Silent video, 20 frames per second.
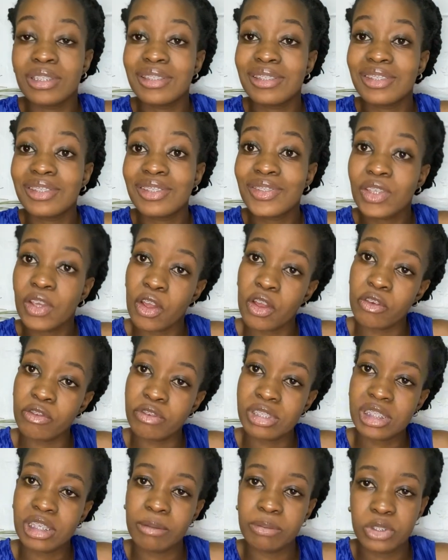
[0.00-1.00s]

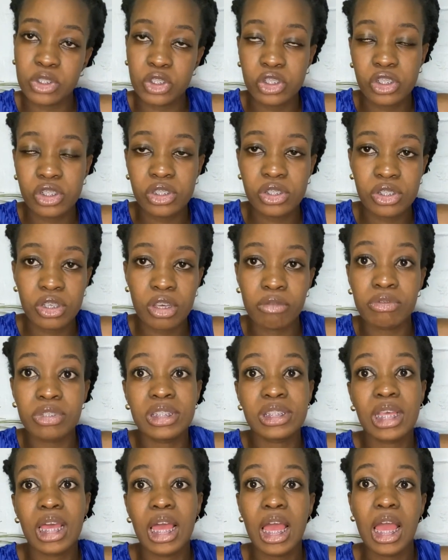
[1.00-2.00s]
service. Substituted service,
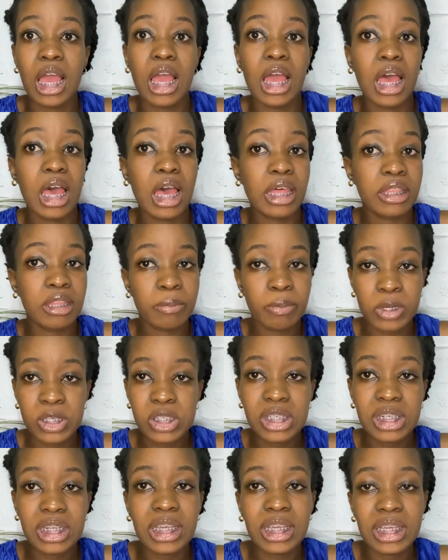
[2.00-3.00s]
the
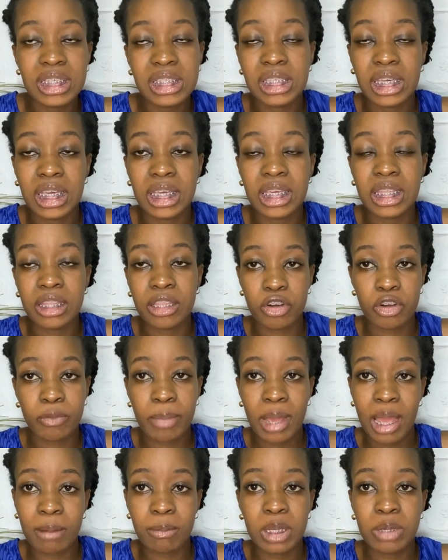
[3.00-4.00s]
person is here in the
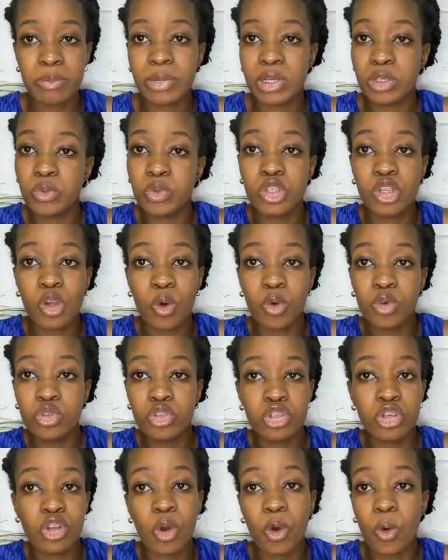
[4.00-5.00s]
Republic, but we don't
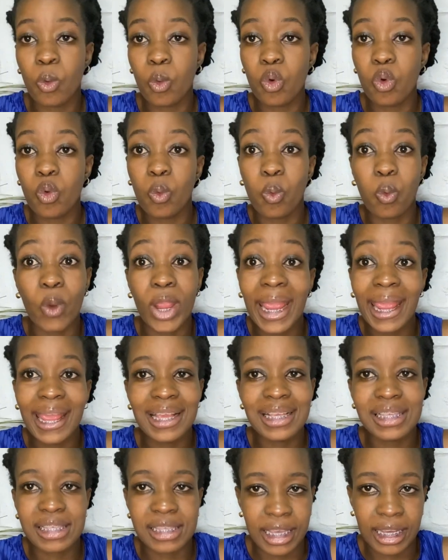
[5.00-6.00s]
know where
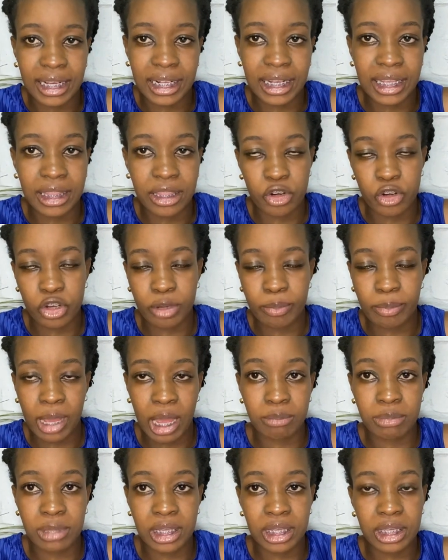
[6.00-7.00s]
exactly in the
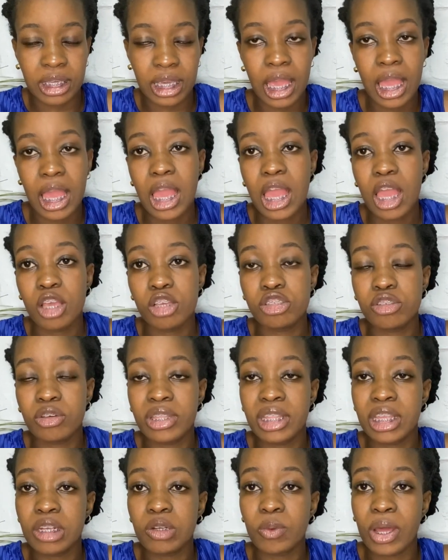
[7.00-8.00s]
Republic. So
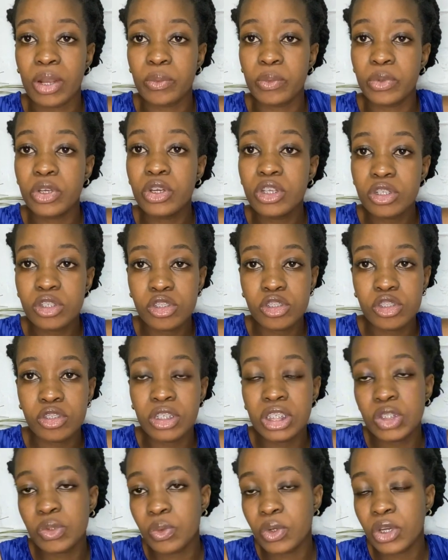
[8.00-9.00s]
then what we're going to do
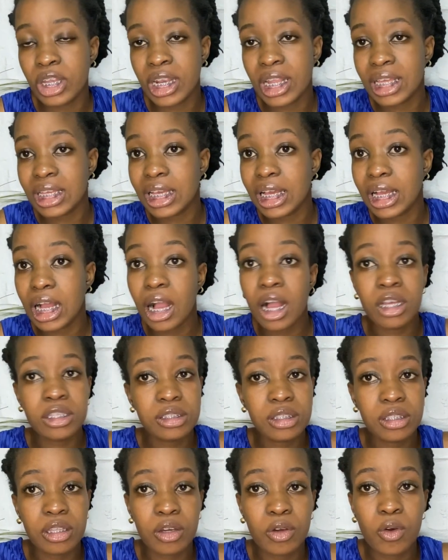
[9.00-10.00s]
is we're going to
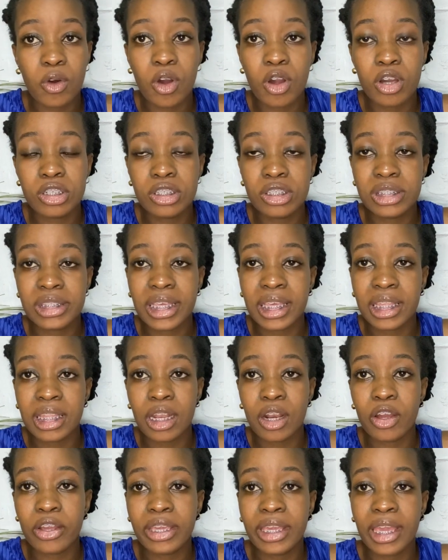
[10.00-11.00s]
ask the court to say that,
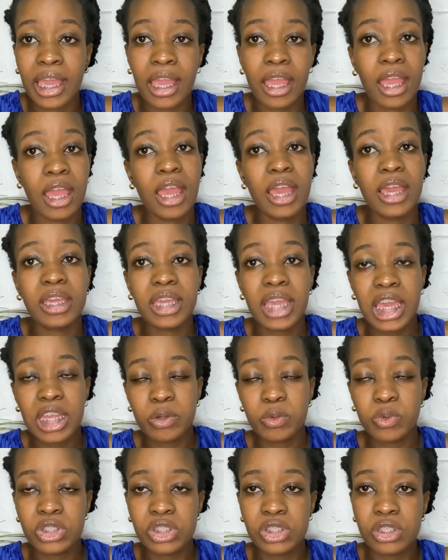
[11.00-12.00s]
okay, can
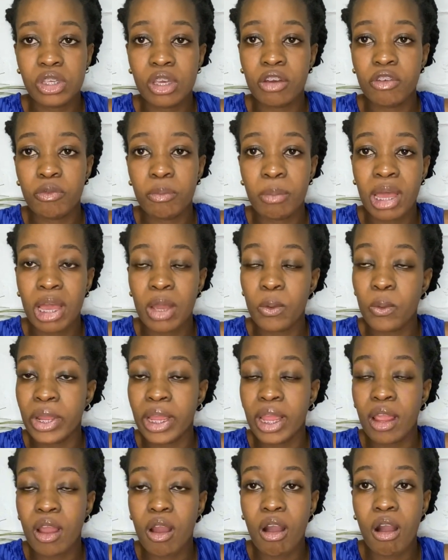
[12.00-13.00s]
we serve by
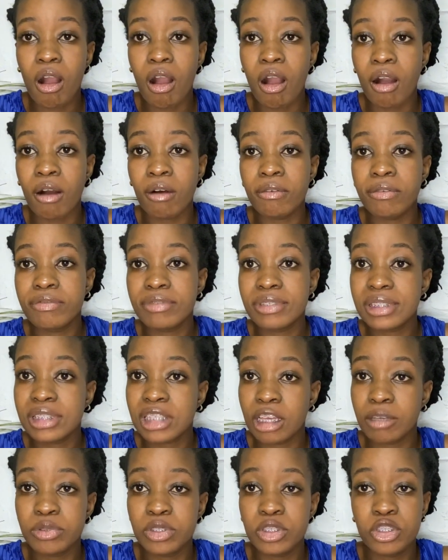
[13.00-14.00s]
way of
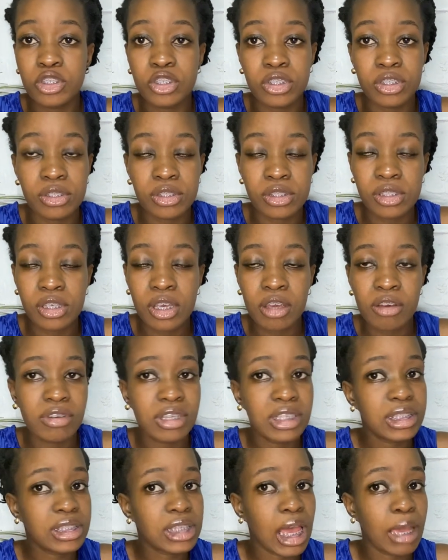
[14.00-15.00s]
substituted
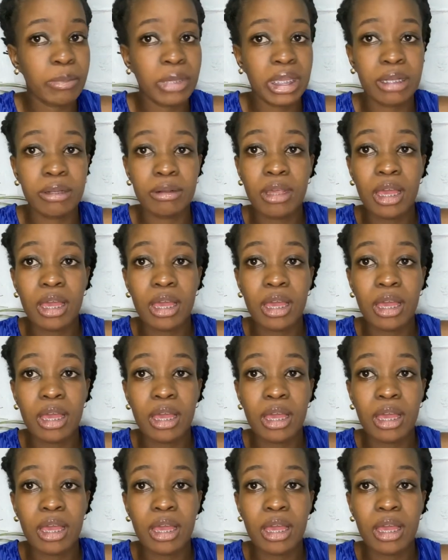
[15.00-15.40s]
service? I mean,